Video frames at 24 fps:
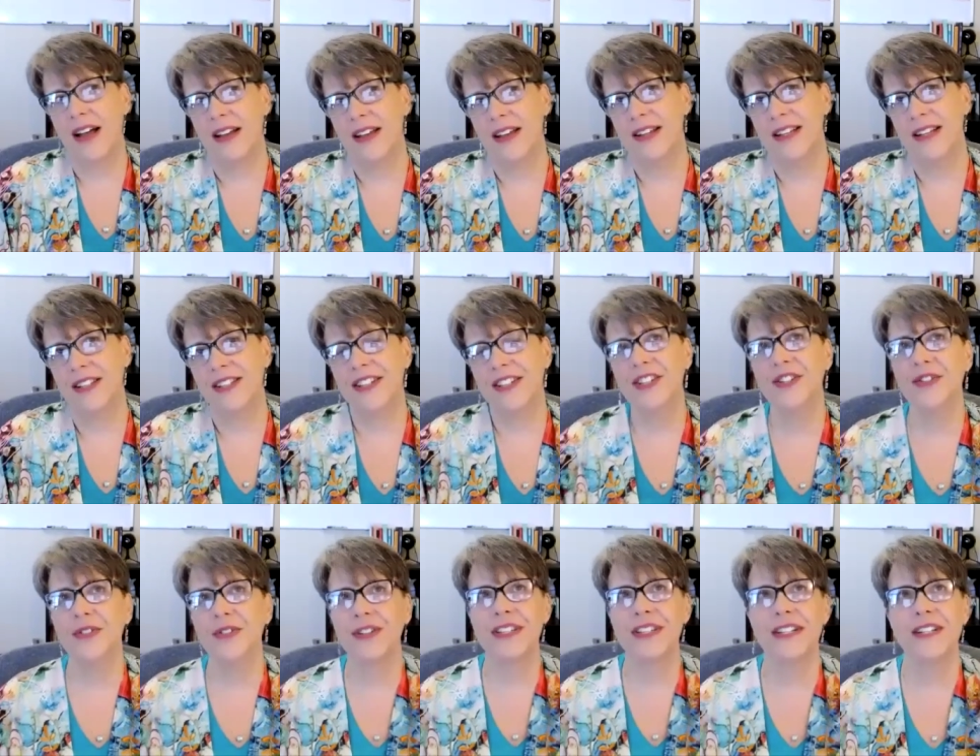It's
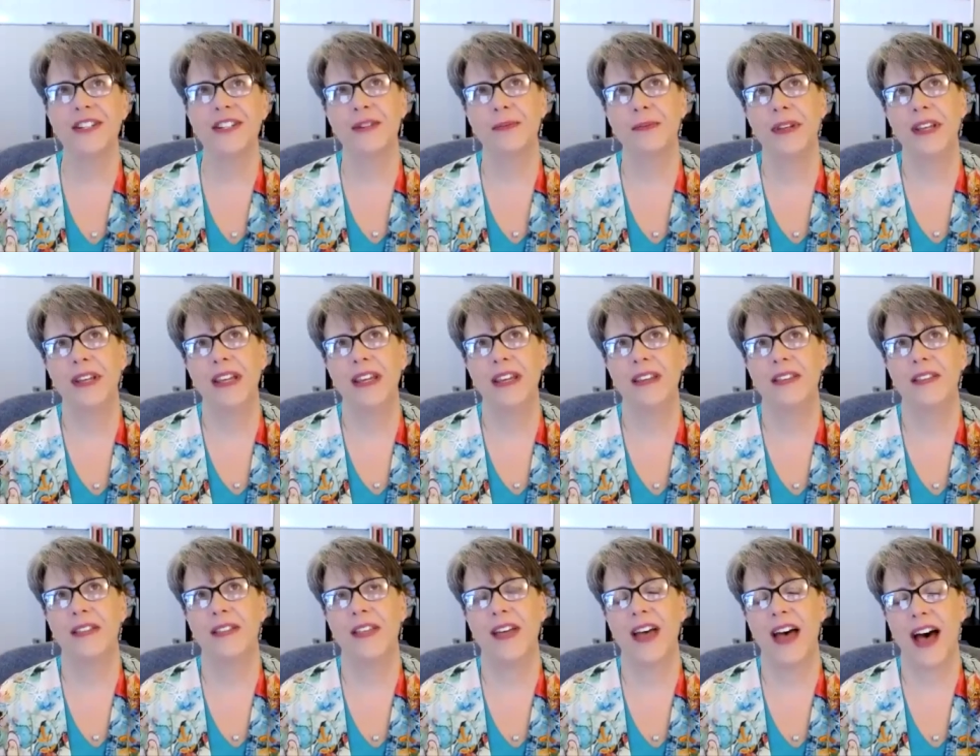interesting to me
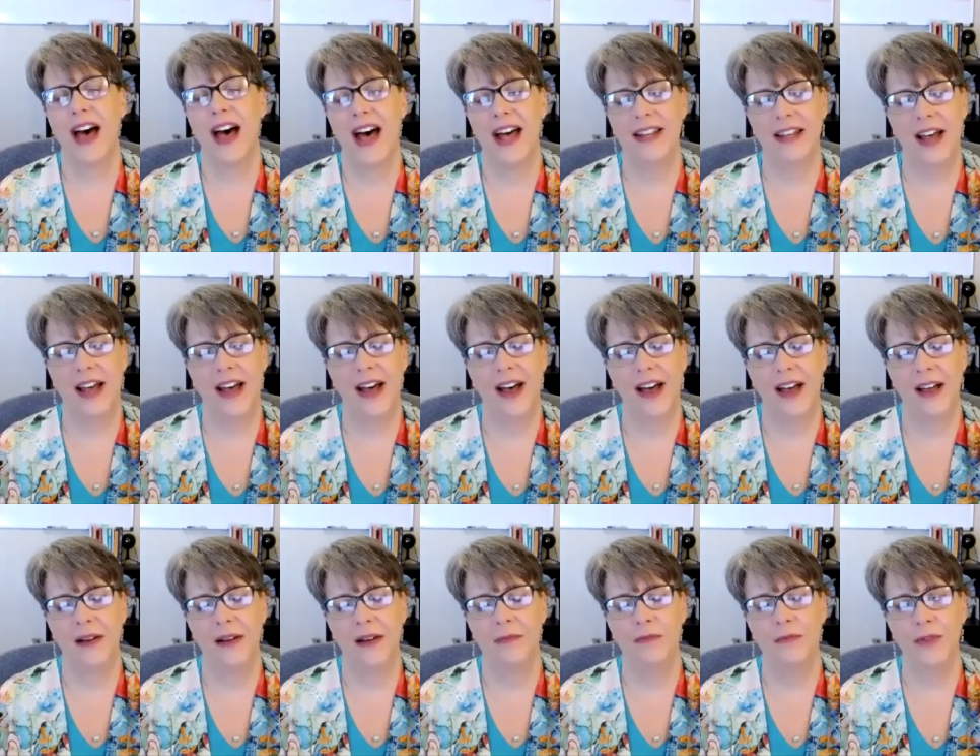
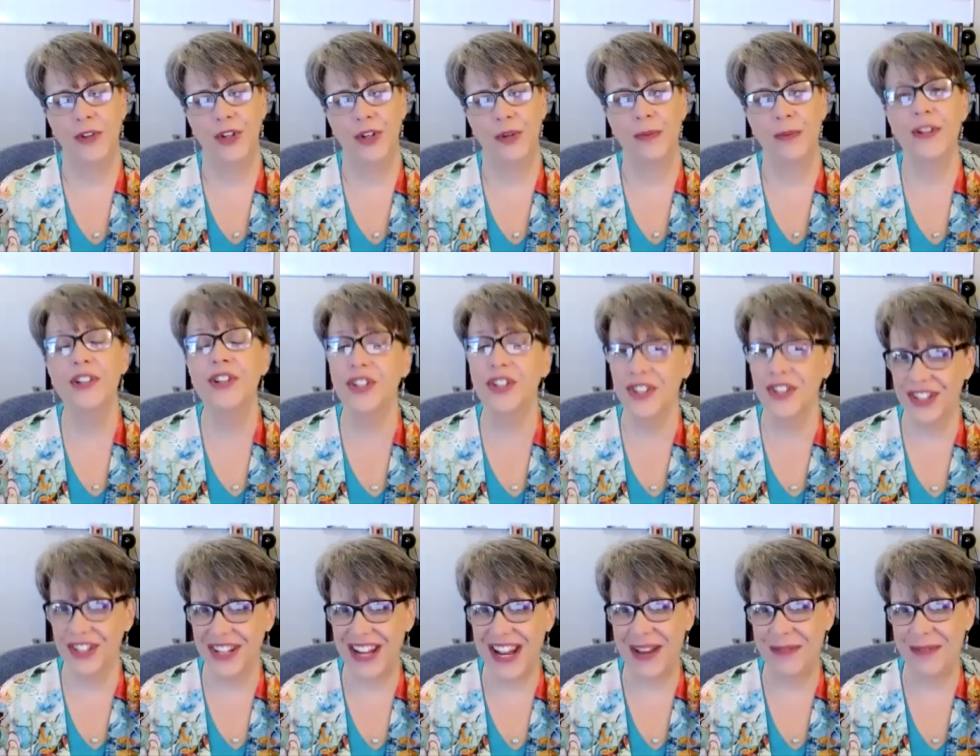that your mission
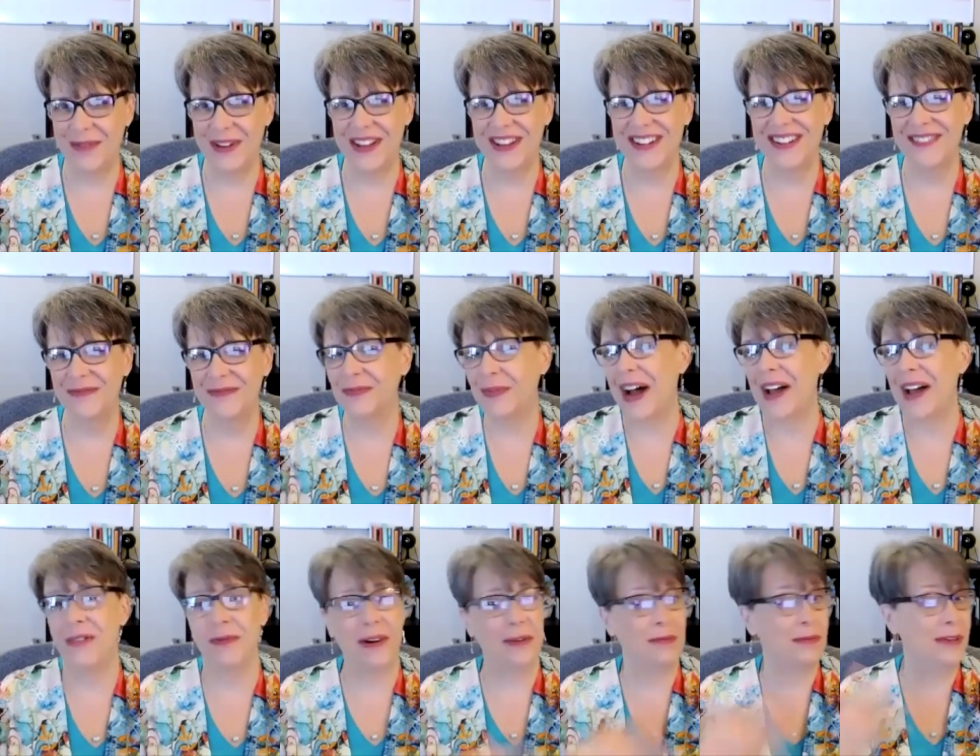statement, by
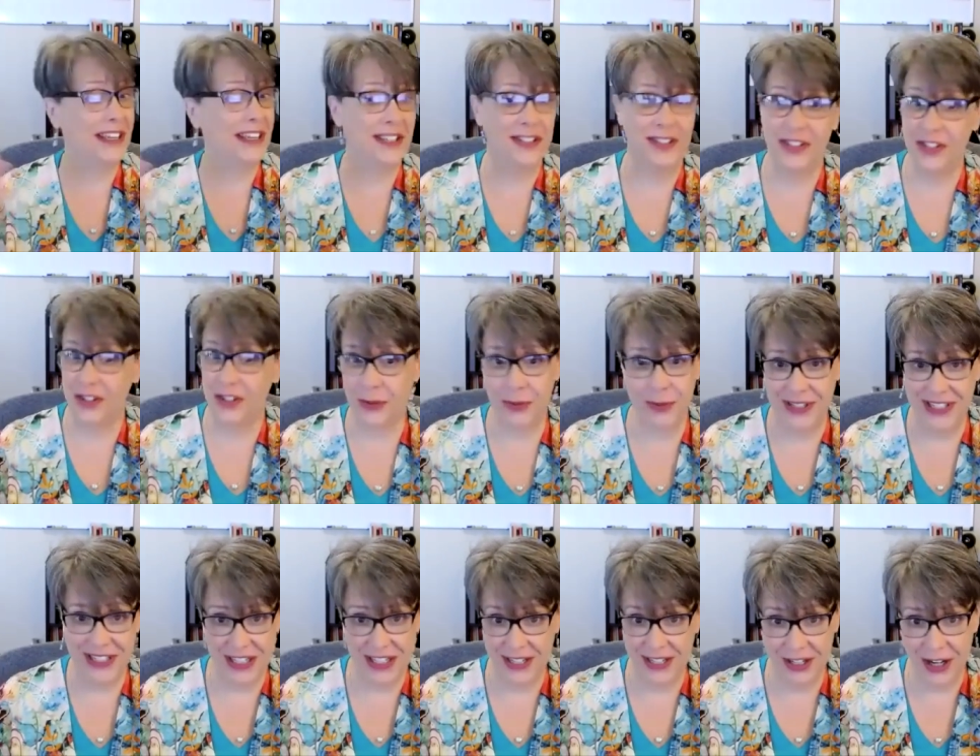the way, we had just
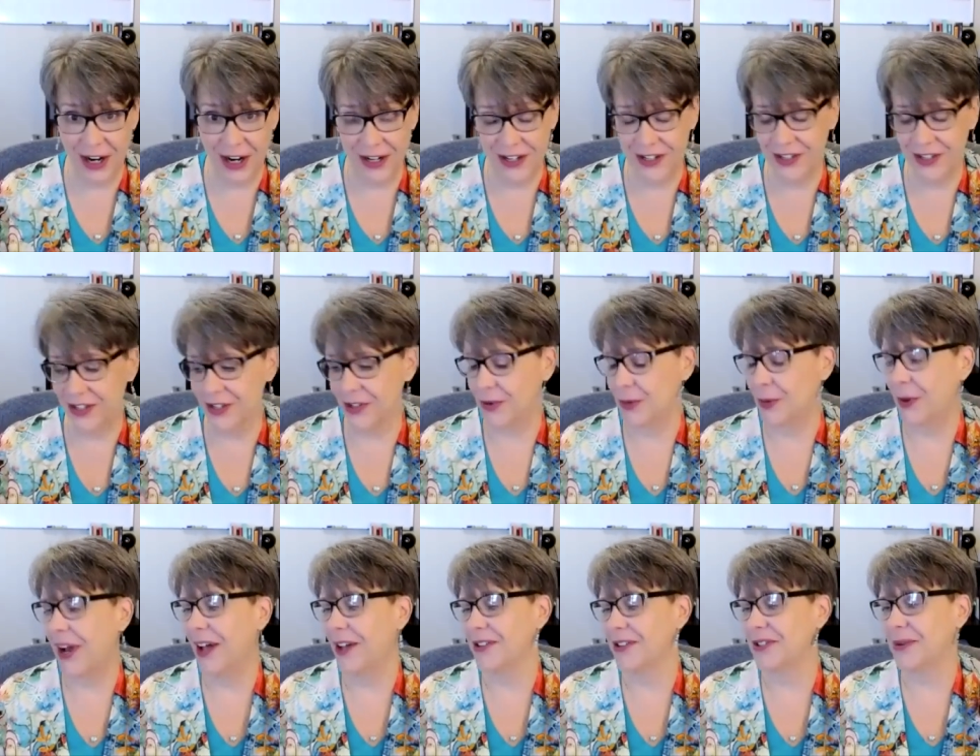redone ours as
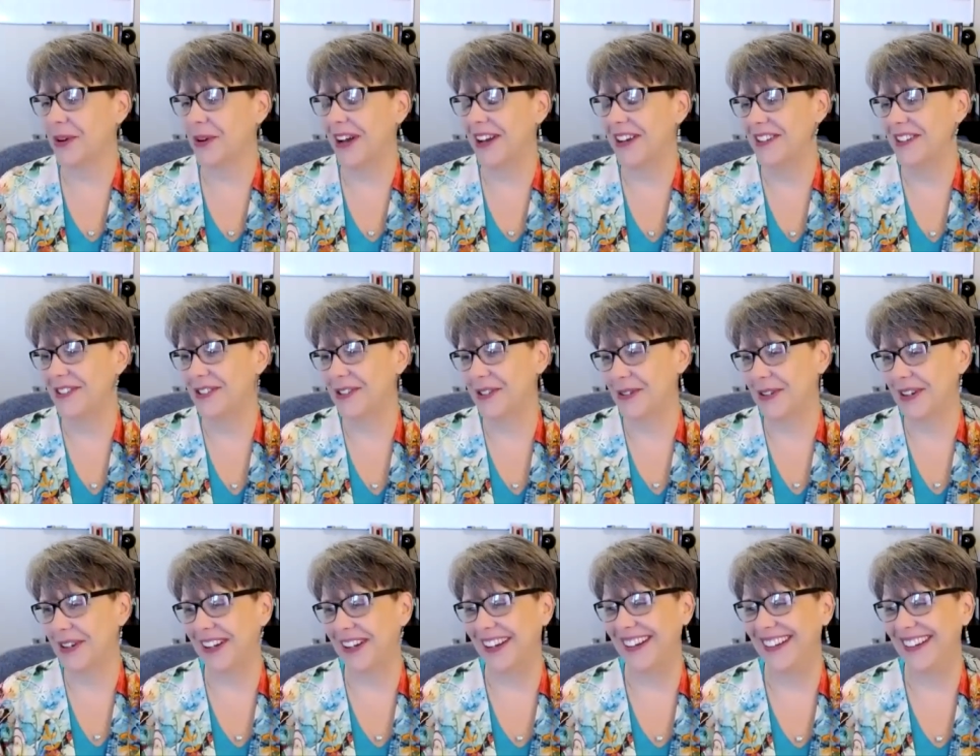well. So
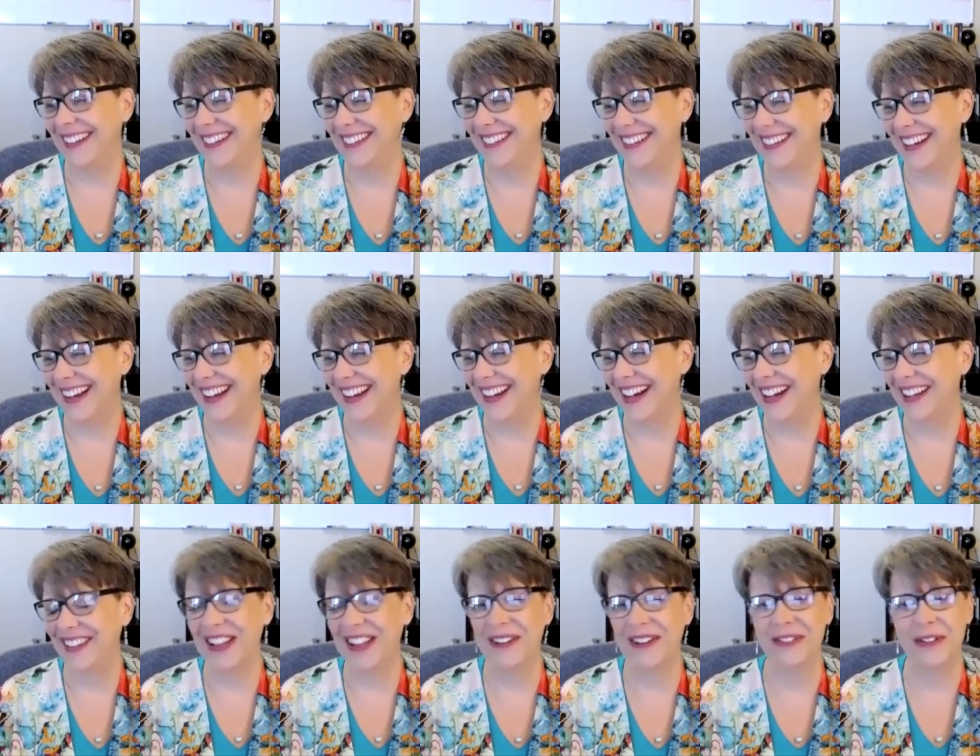I
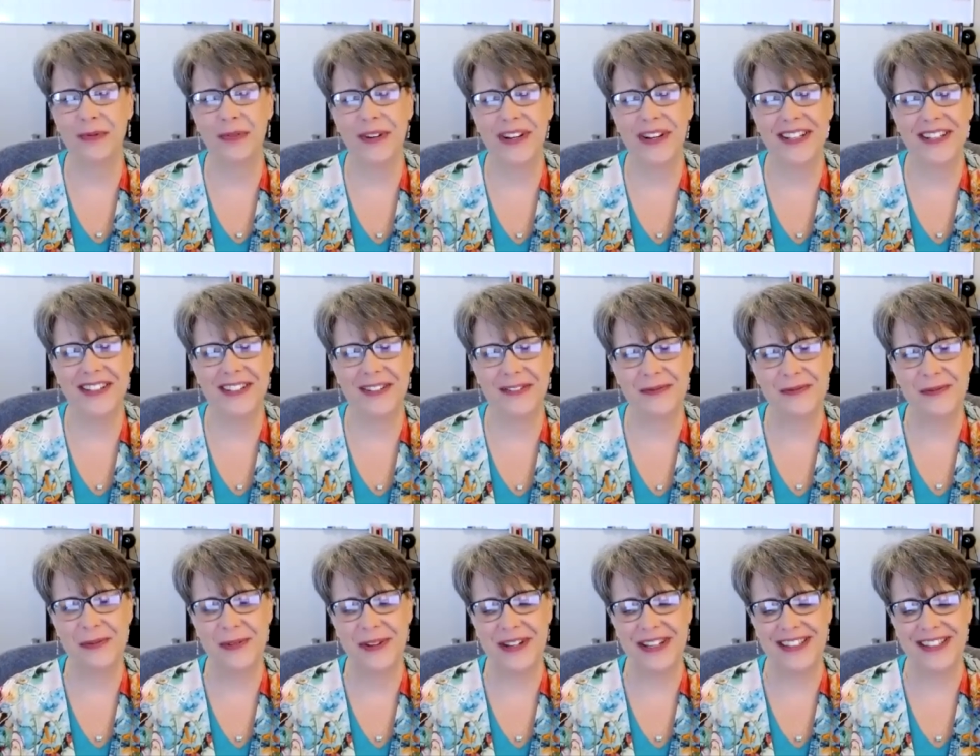love it
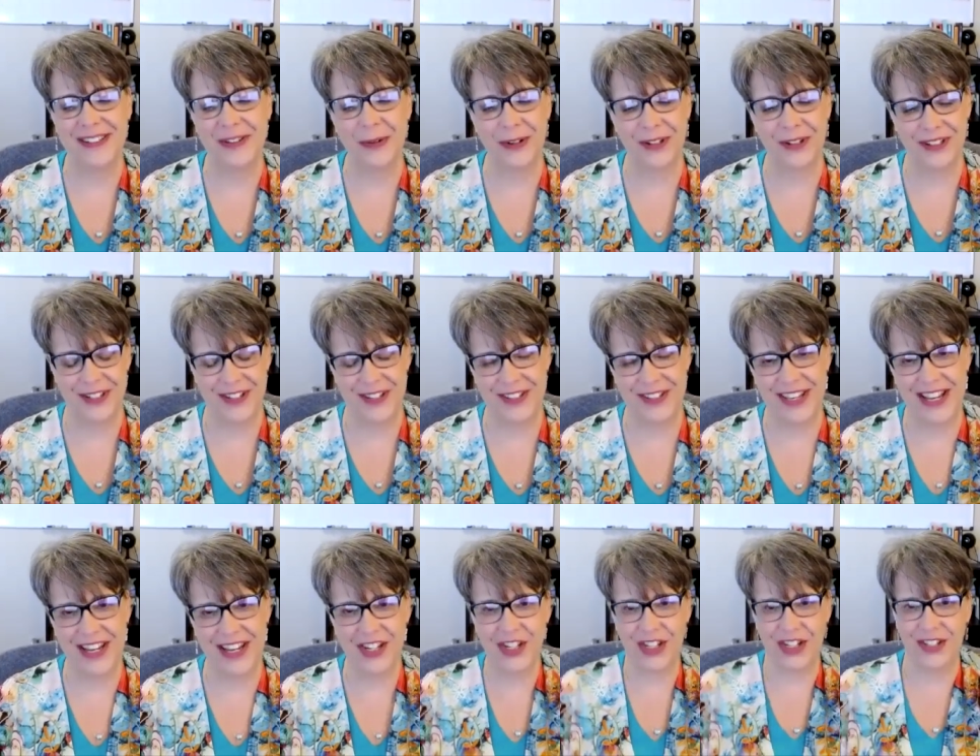when
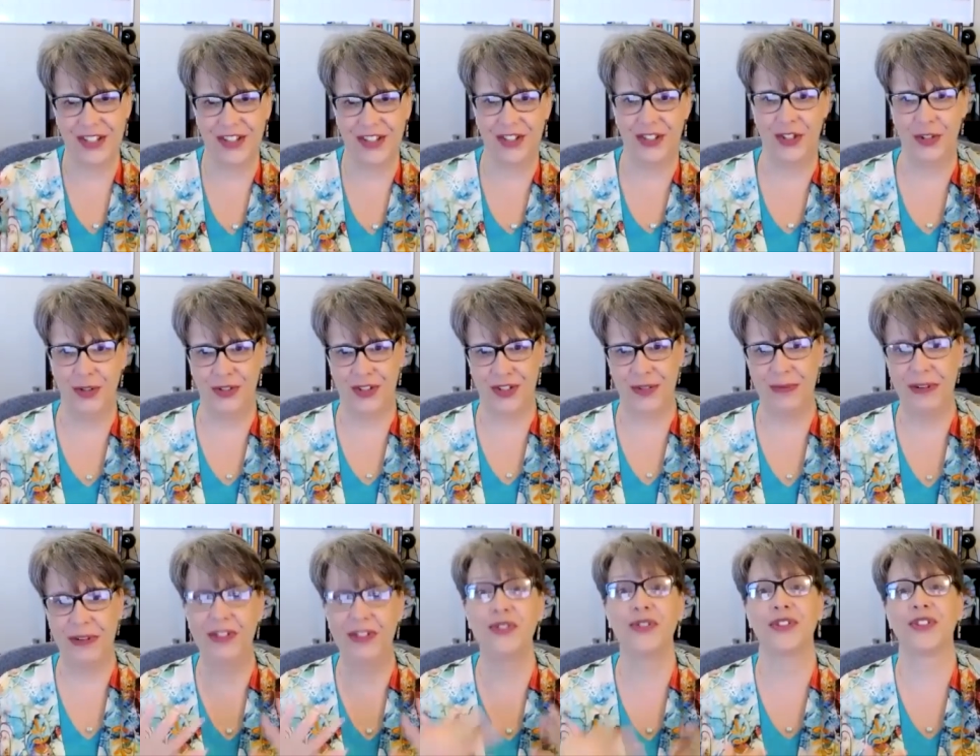organizations do some
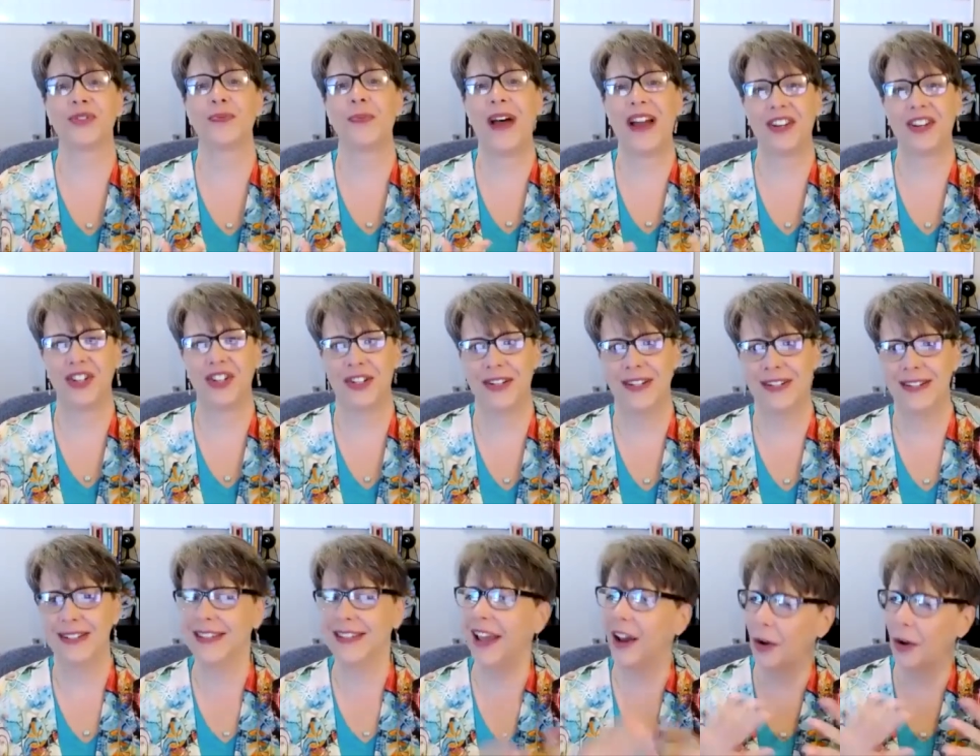introspection
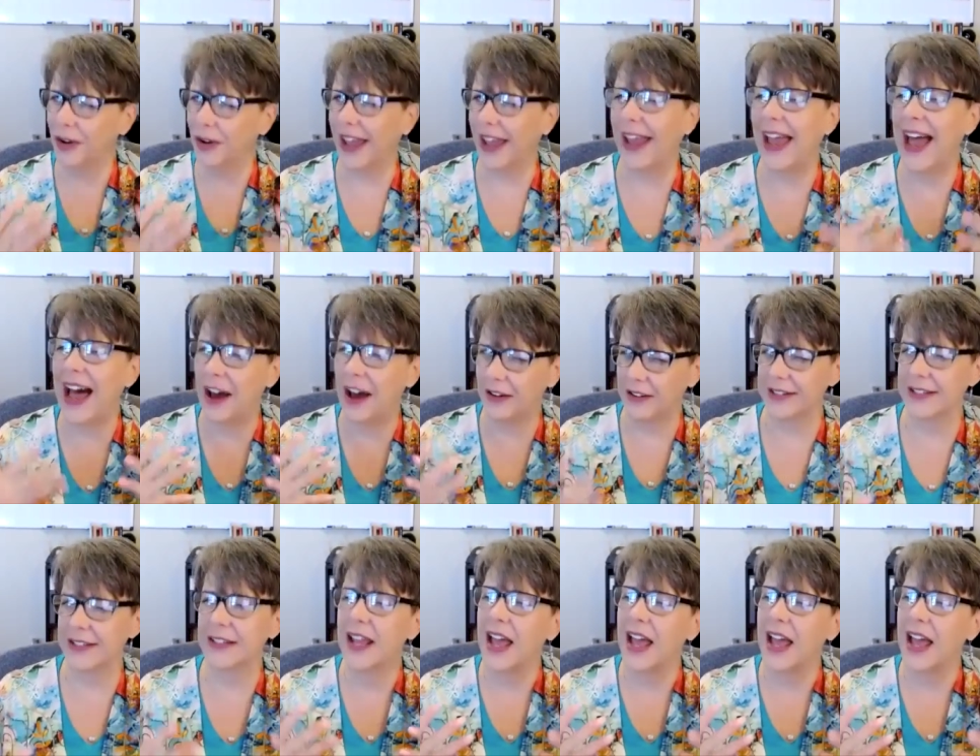and say, okay, how does